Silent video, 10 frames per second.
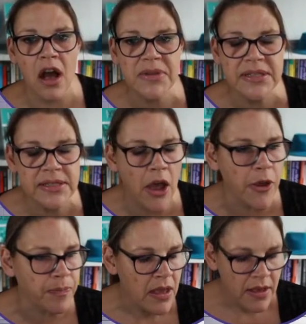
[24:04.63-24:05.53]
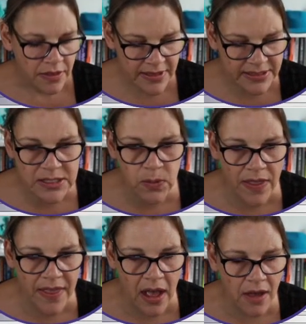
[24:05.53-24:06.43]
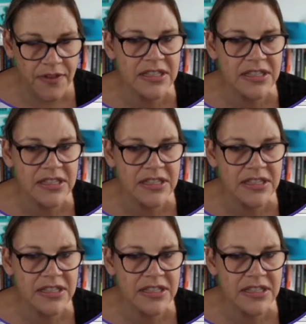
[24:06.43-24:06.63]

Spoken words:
So this is when that other